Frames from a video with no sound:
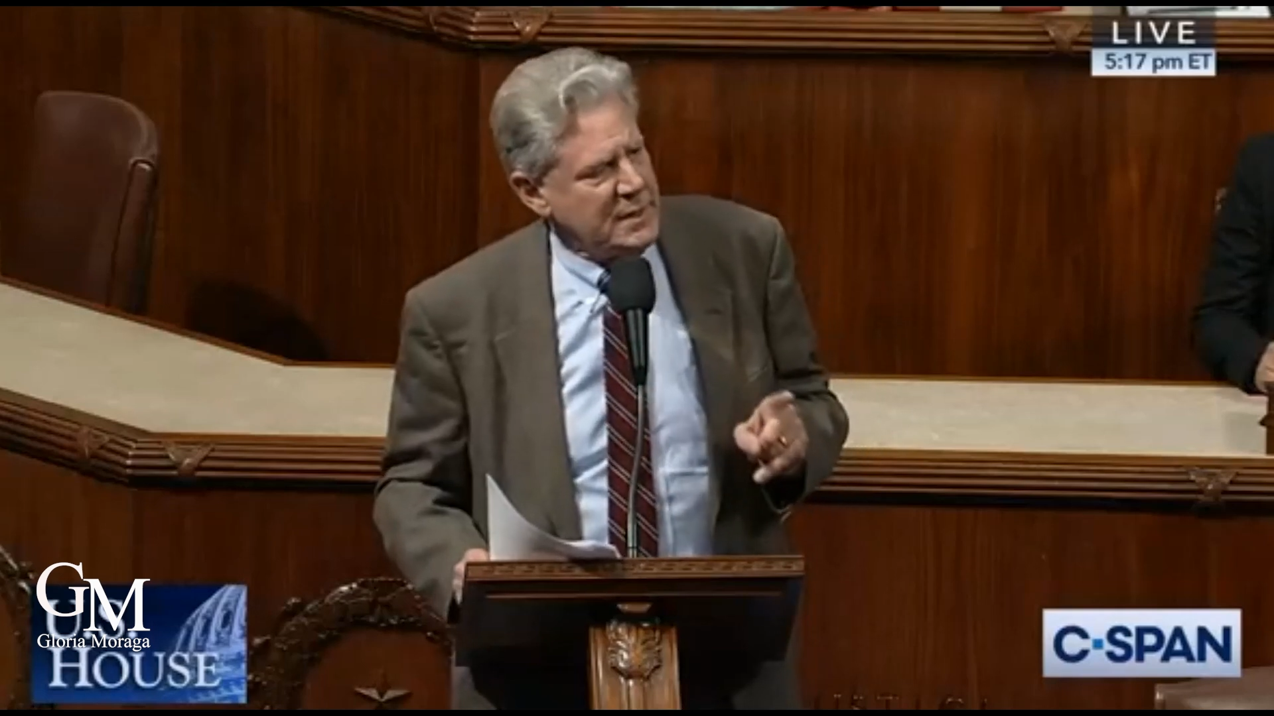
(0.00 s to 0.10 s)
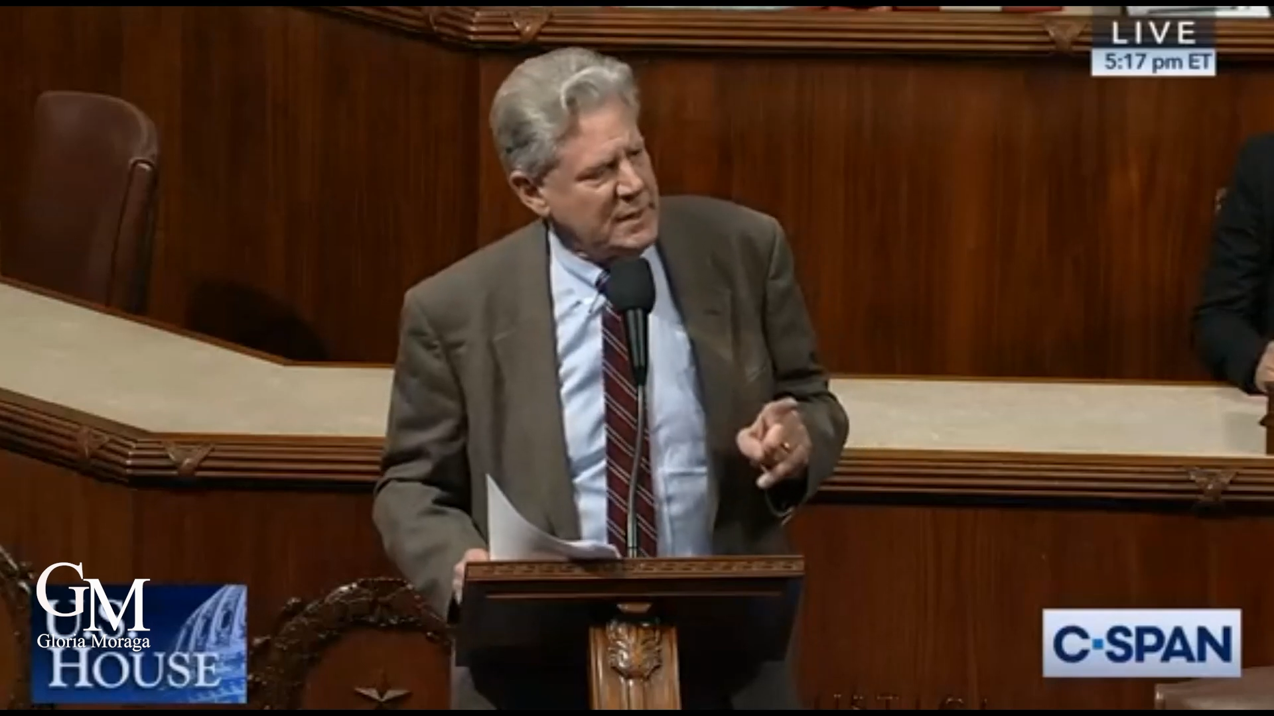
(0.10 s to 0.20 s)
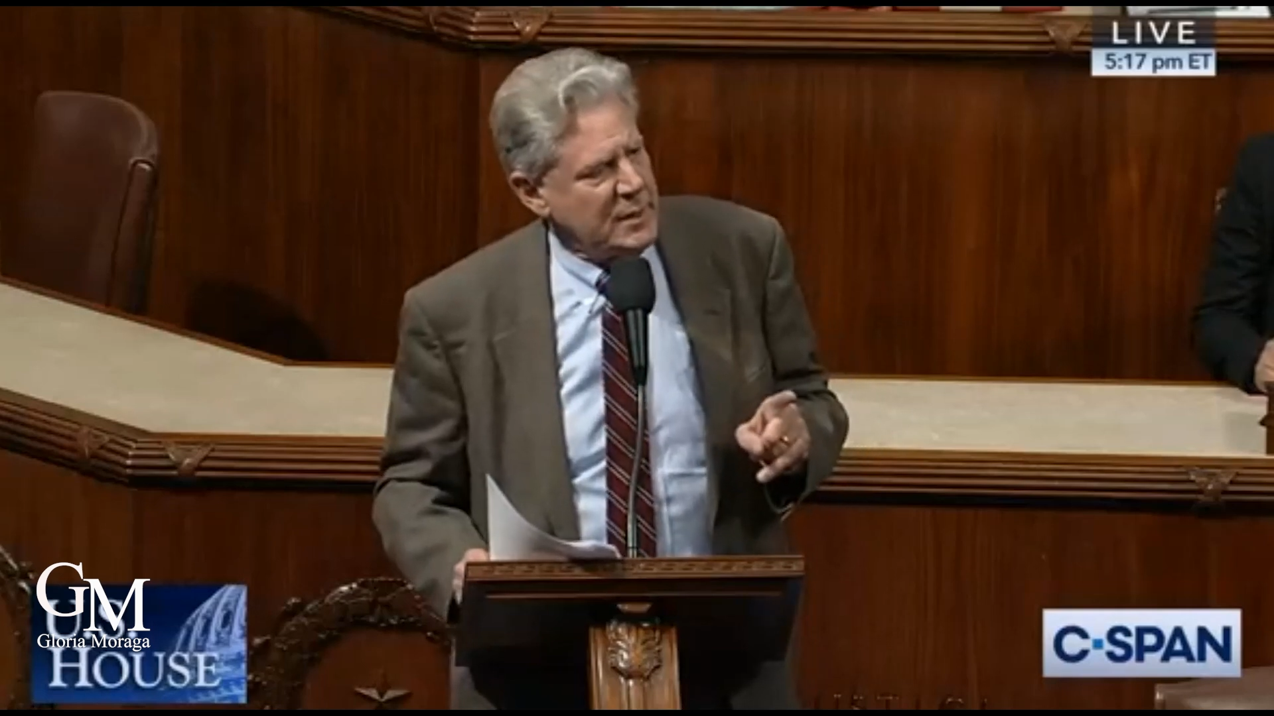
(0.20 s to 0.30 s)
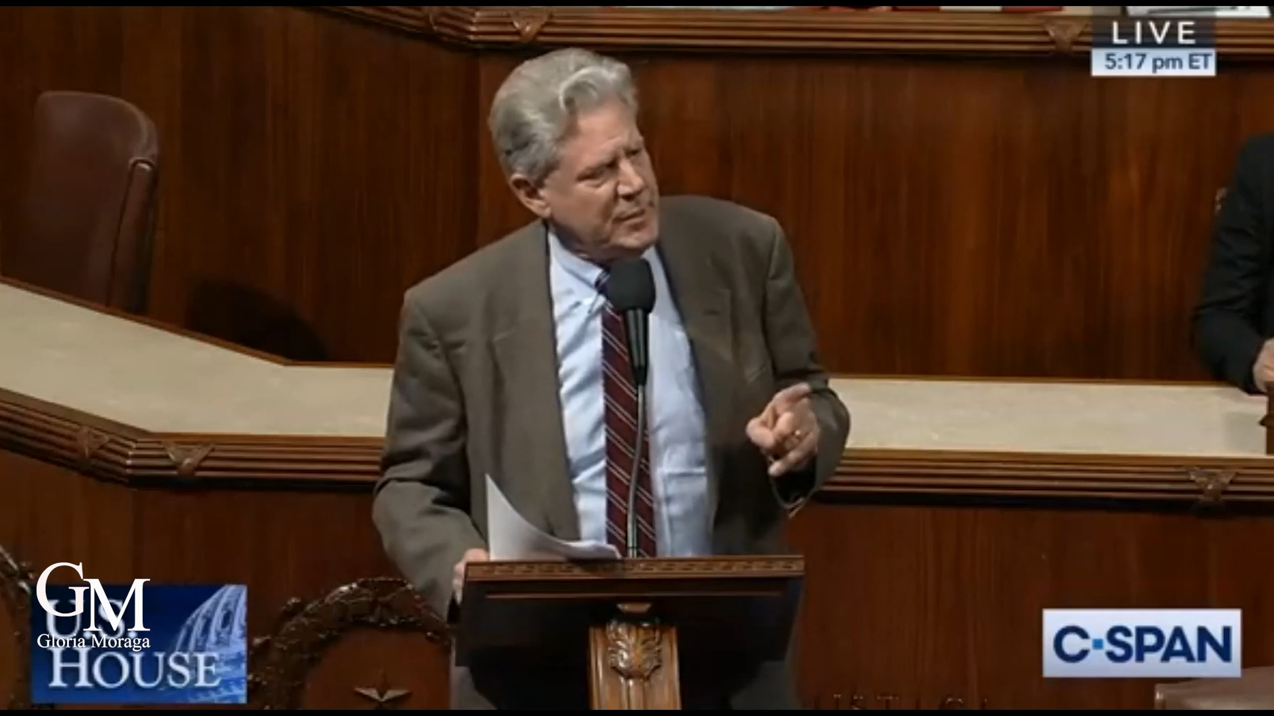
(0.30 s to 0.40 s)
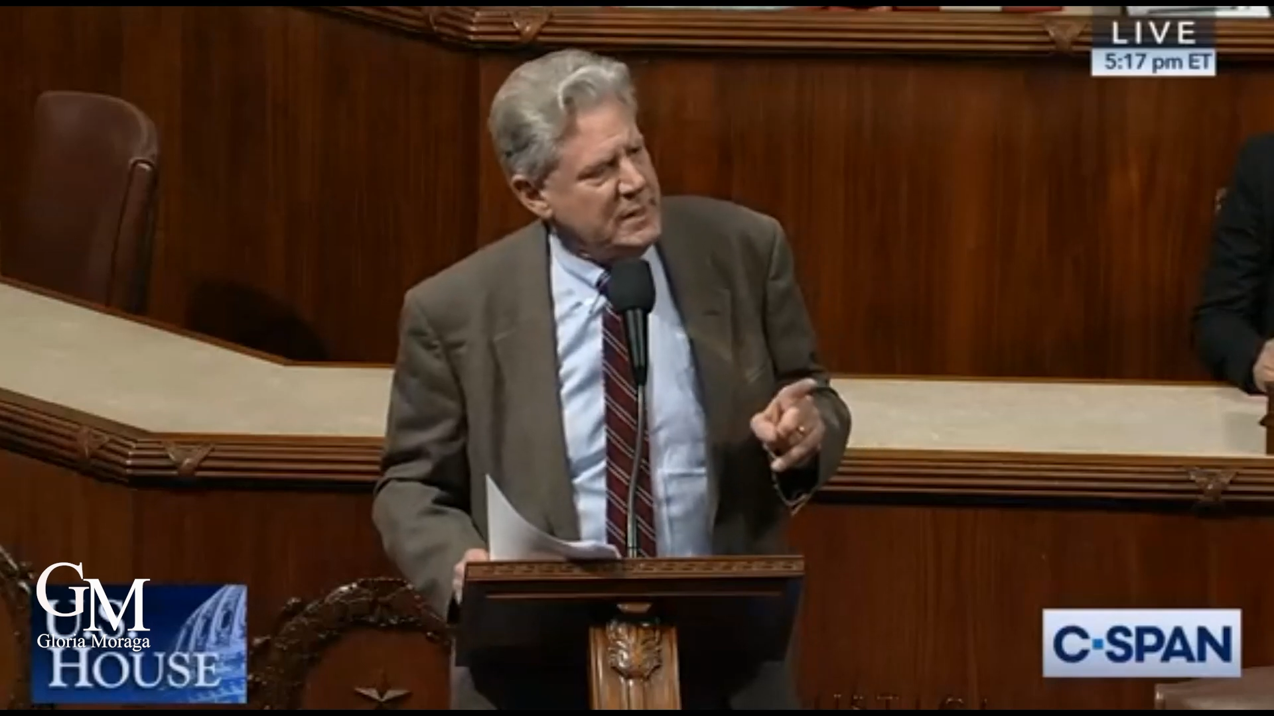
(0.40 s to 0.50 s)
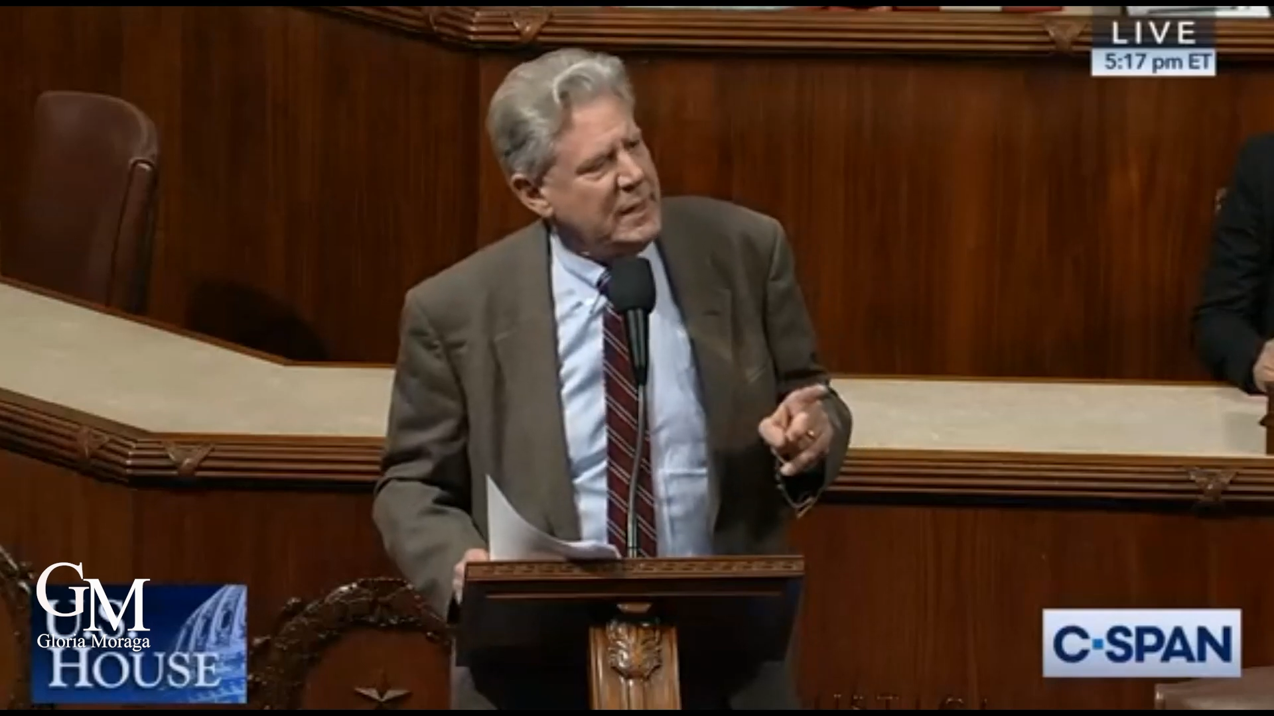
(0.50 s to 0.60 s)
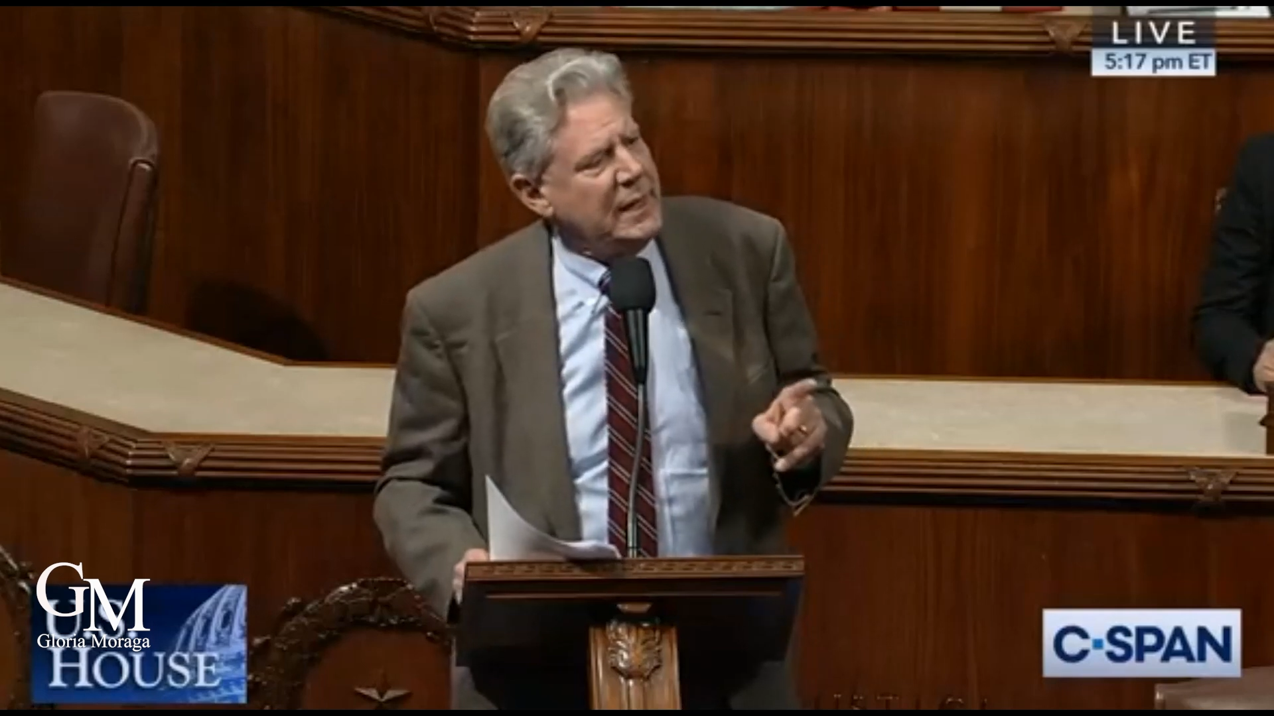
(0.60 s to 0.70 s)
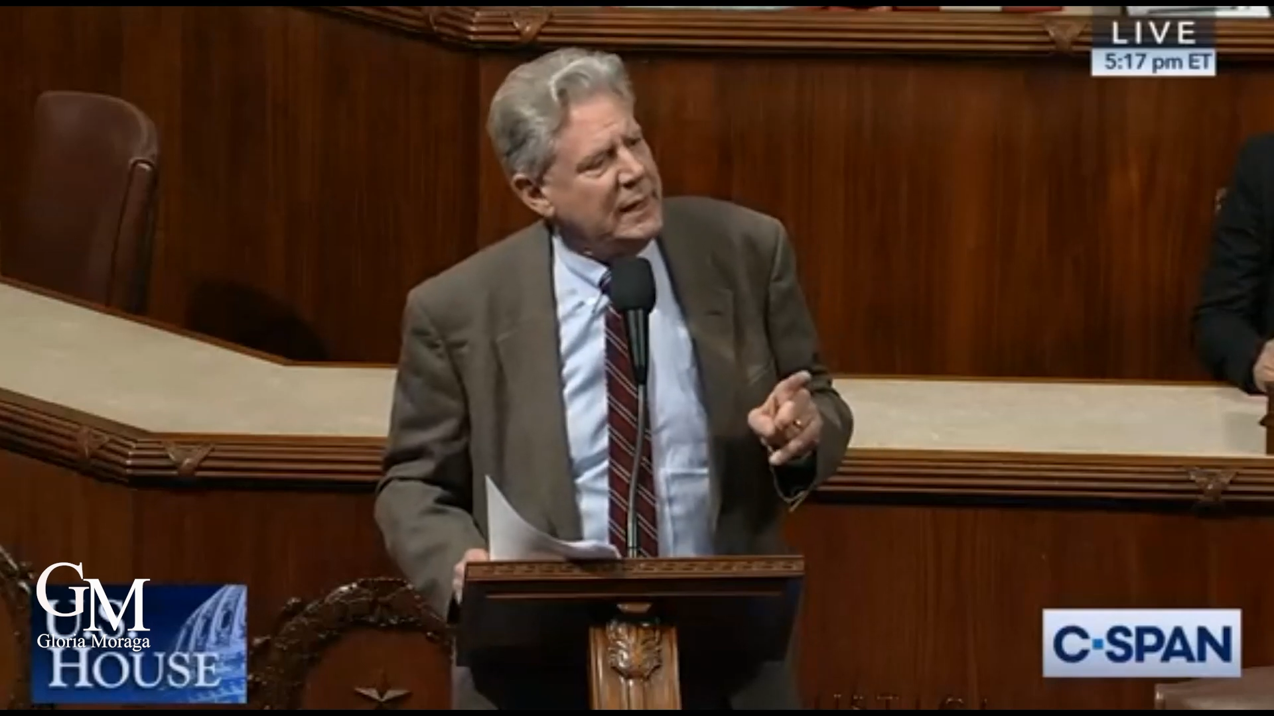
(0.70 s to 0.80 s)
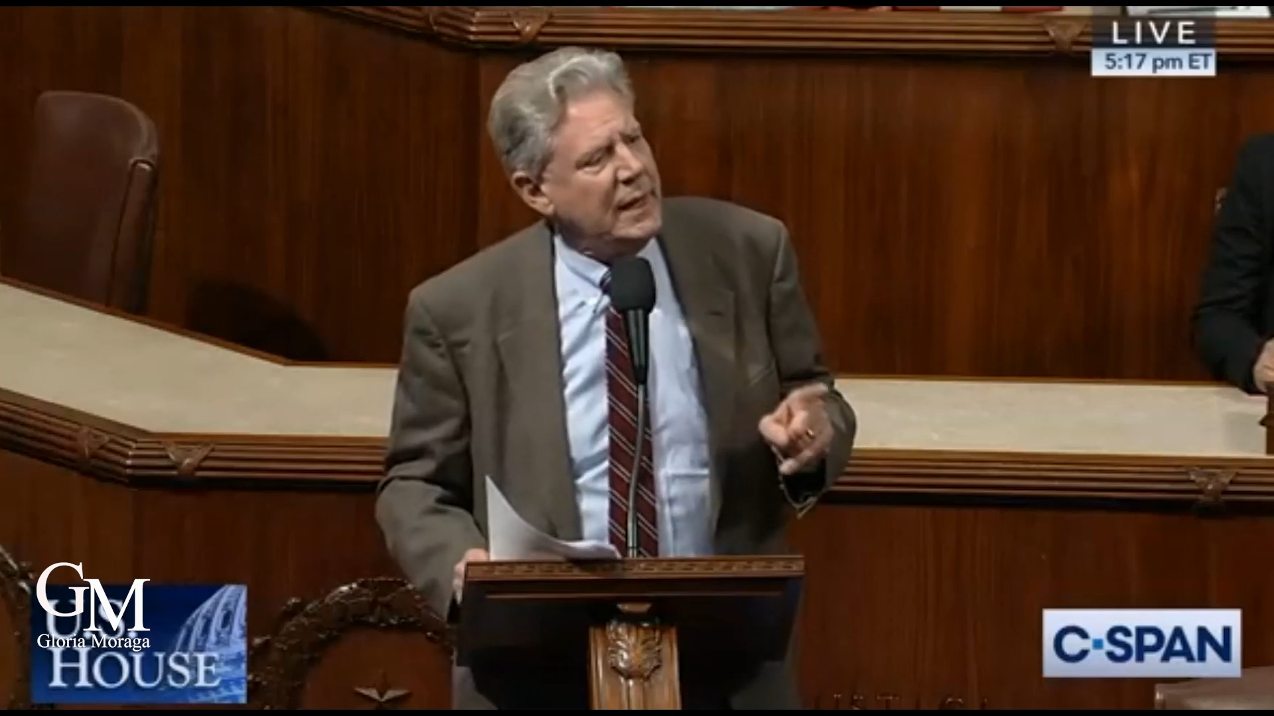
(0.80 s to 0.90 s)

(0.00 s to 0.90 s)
have been taken out